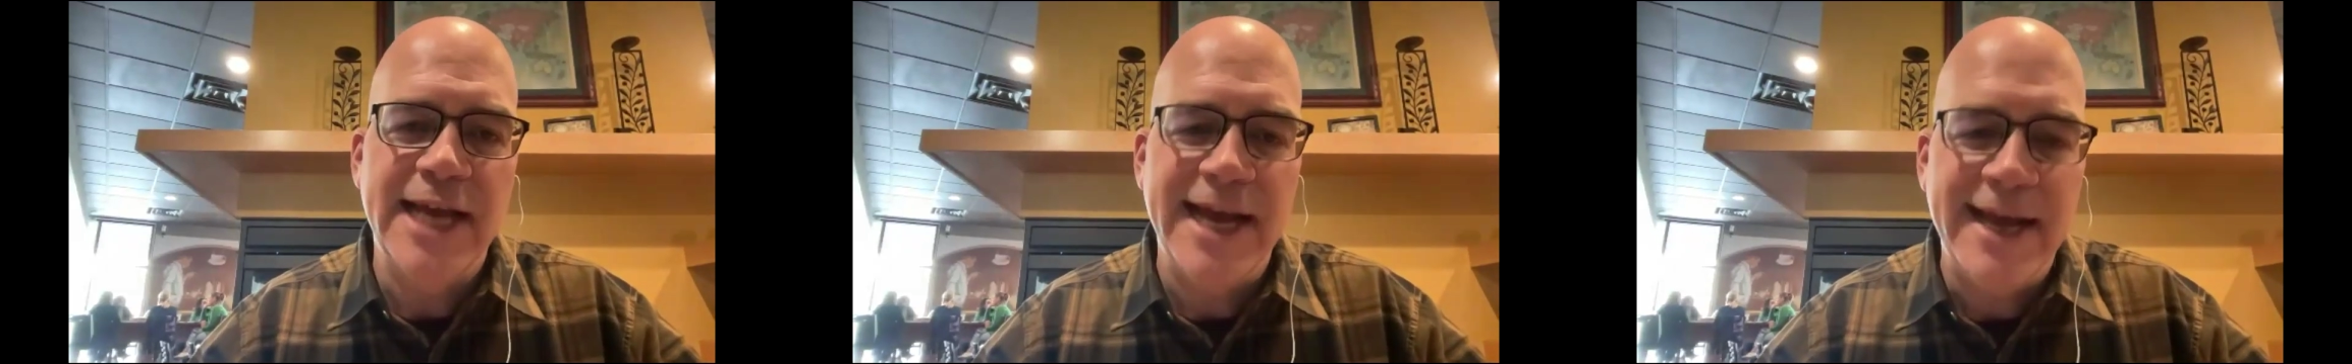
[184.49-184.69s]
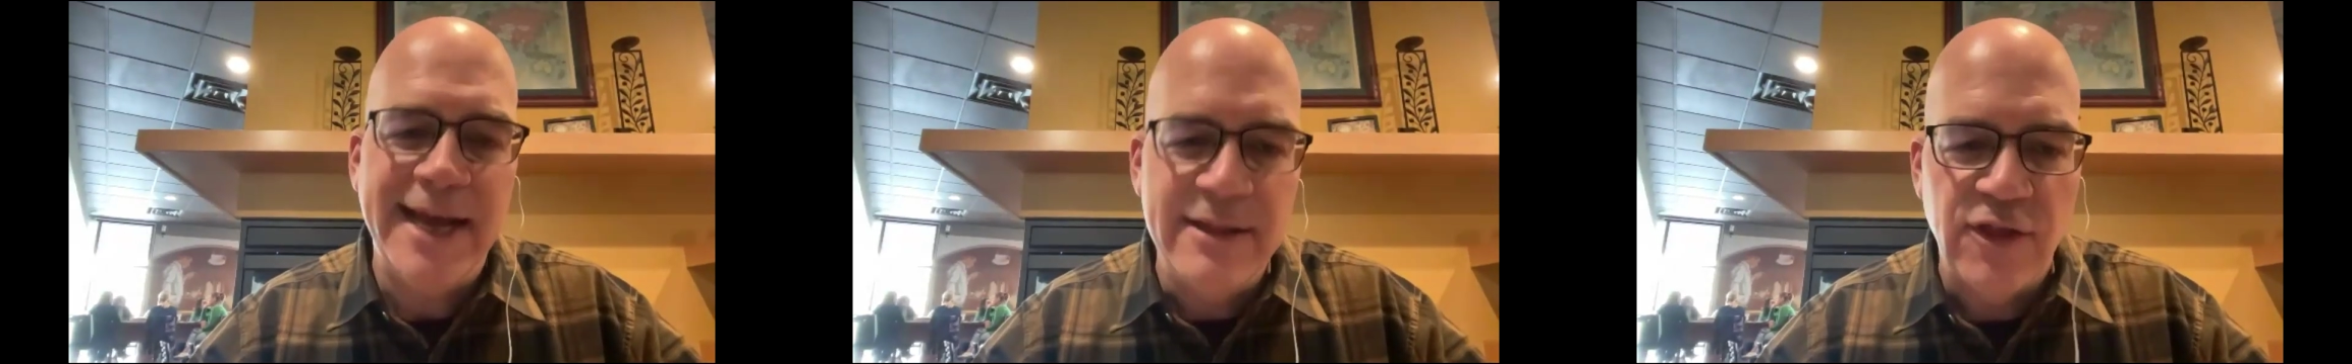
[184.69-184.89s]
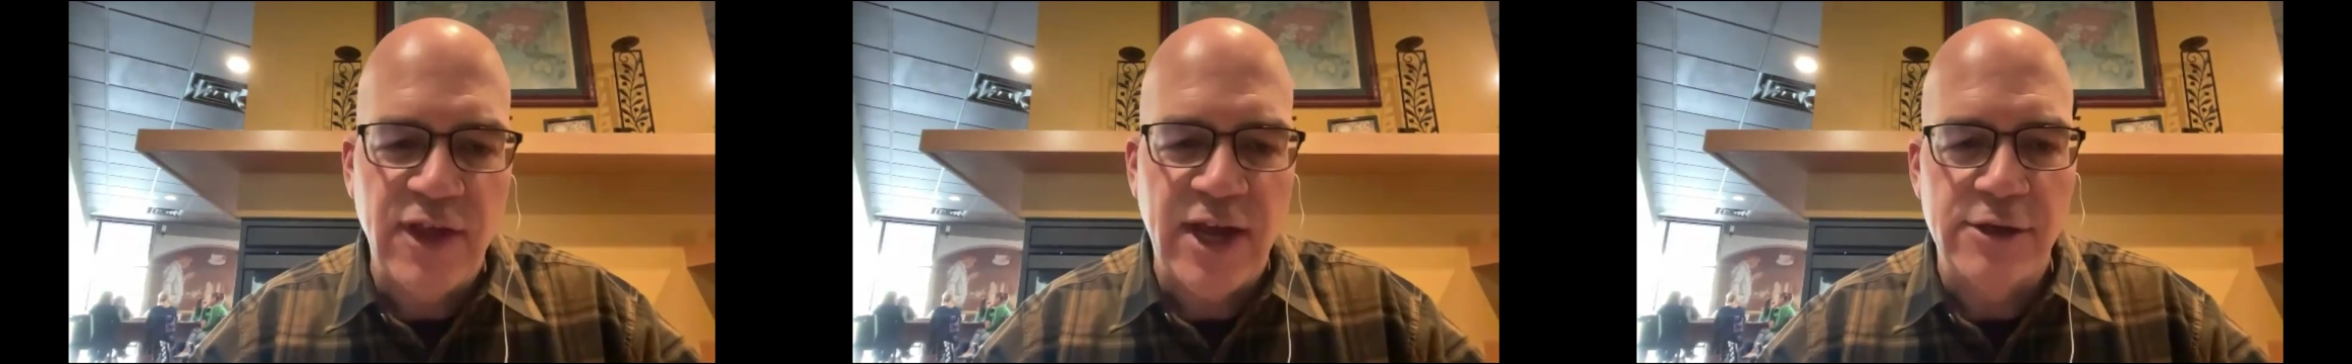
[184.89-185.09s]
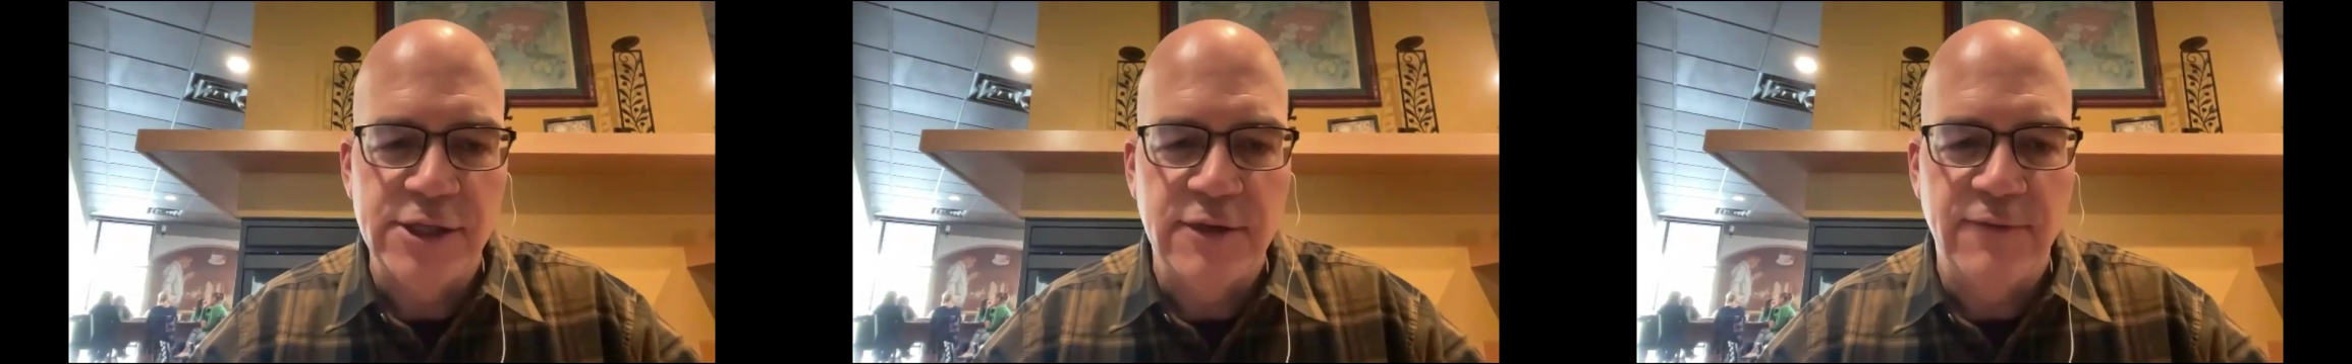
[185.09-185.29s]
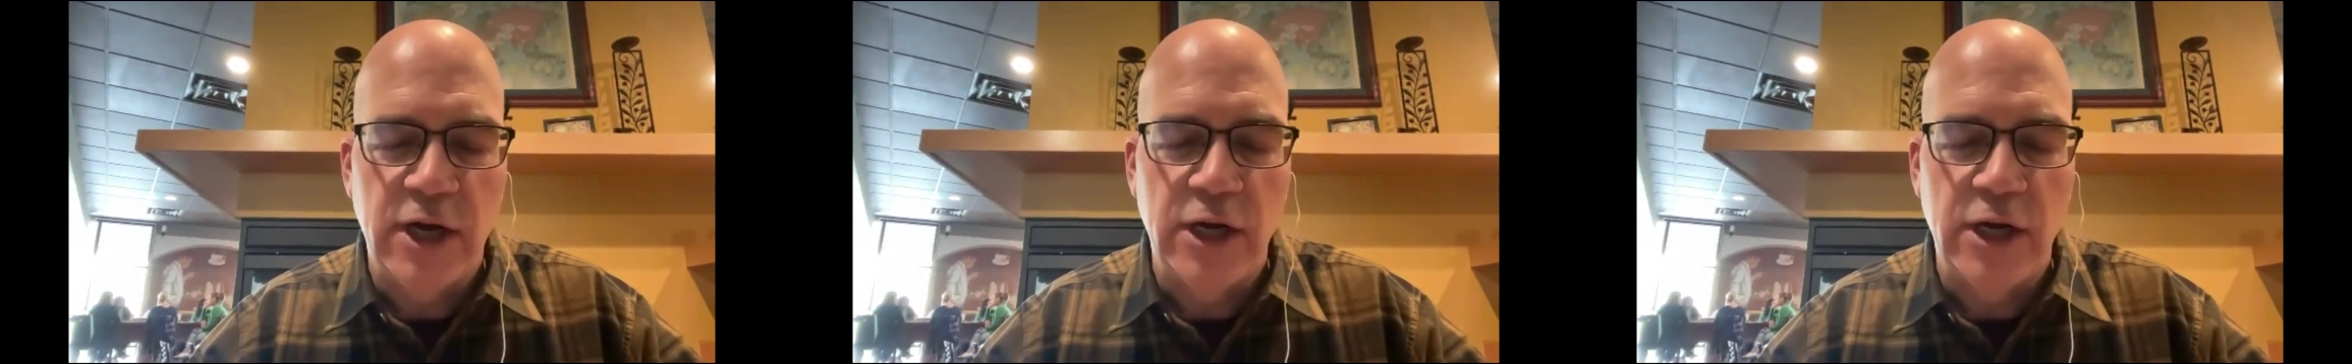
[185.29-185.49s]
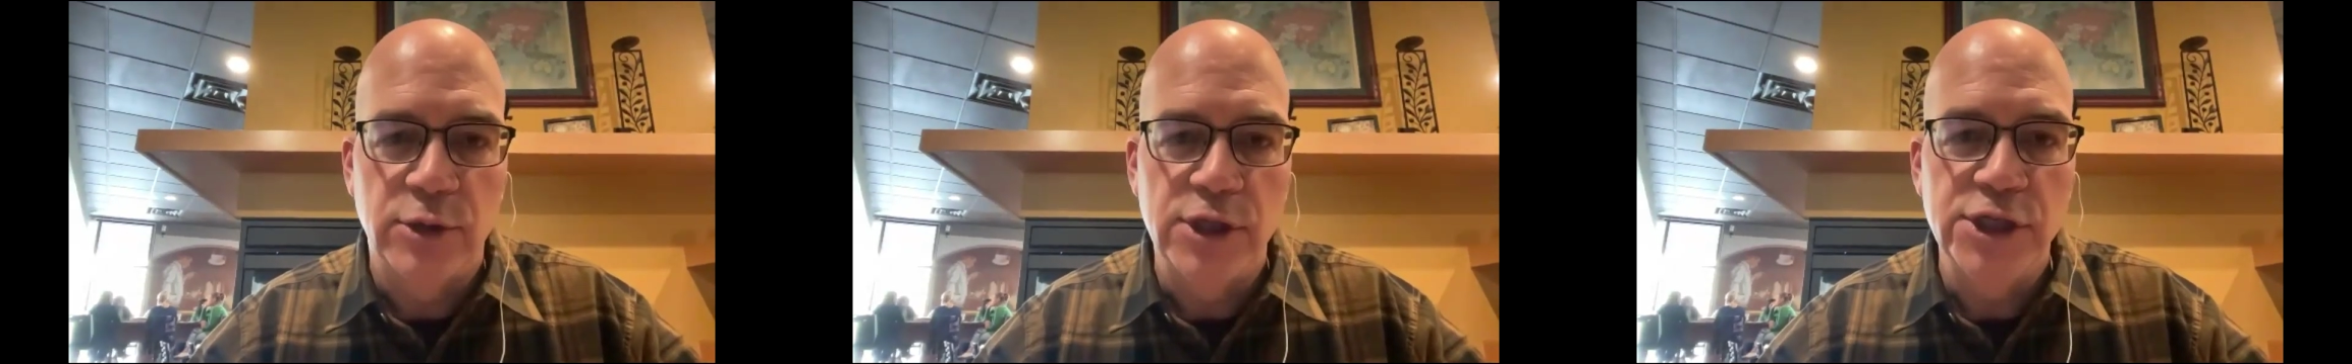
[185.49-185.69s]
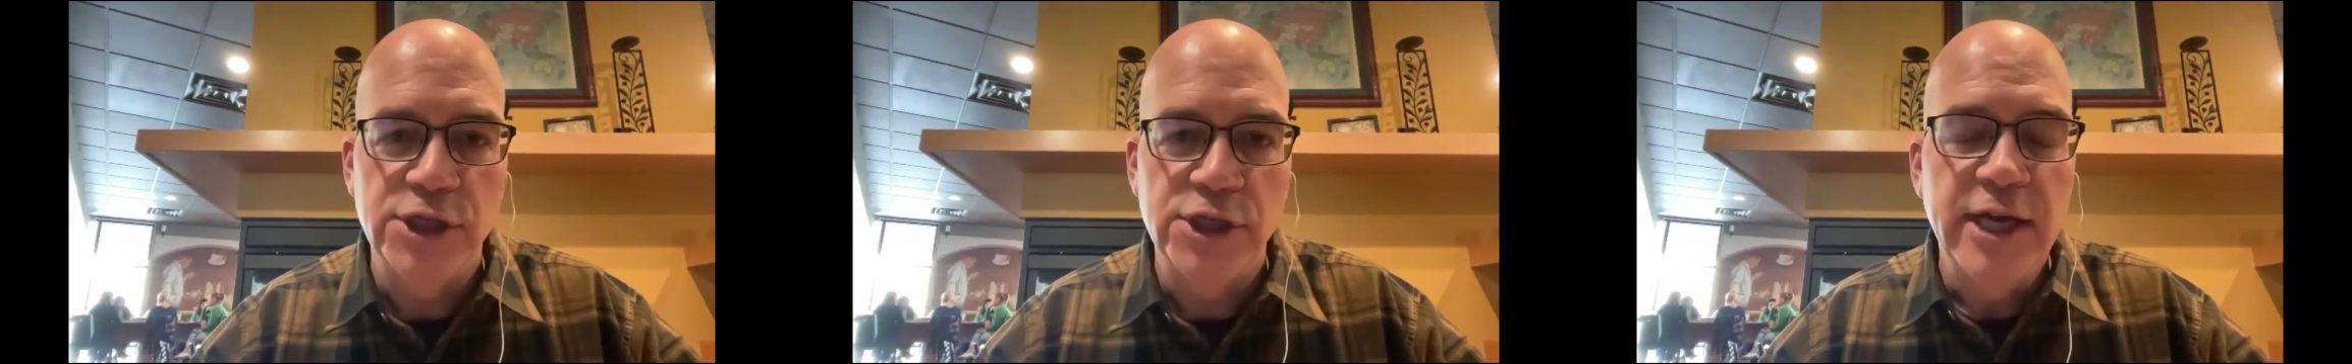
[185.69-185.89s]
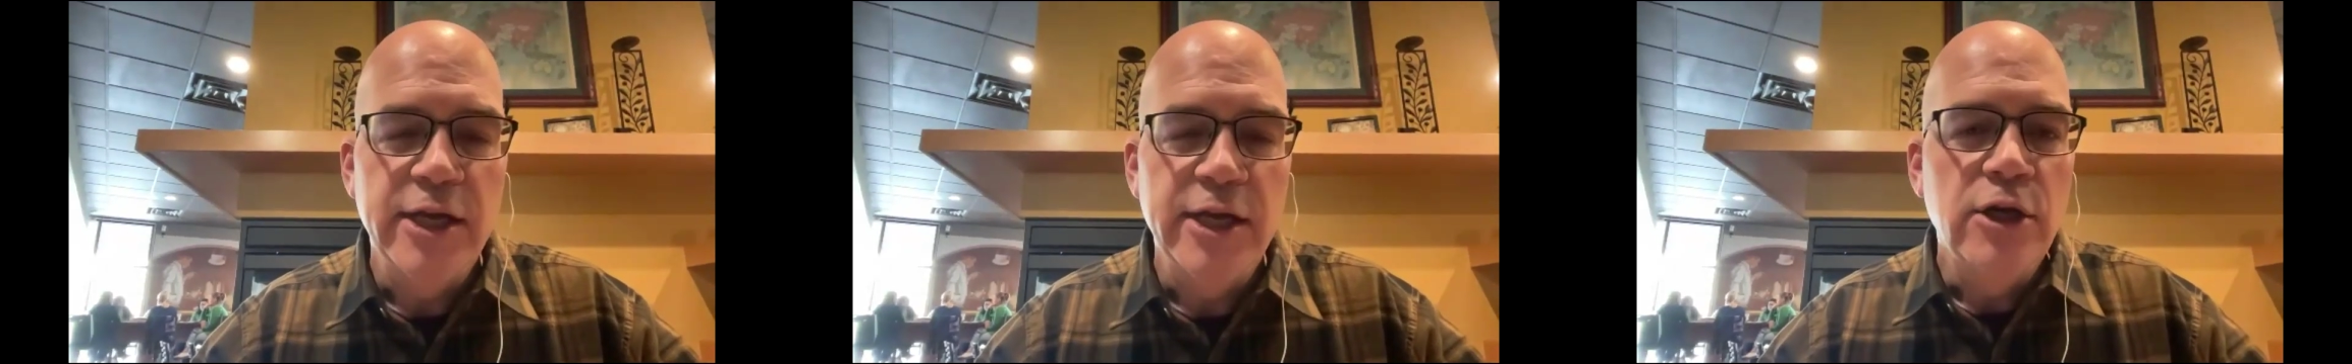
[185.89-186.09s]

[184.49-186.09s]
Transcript: 10,000 followers.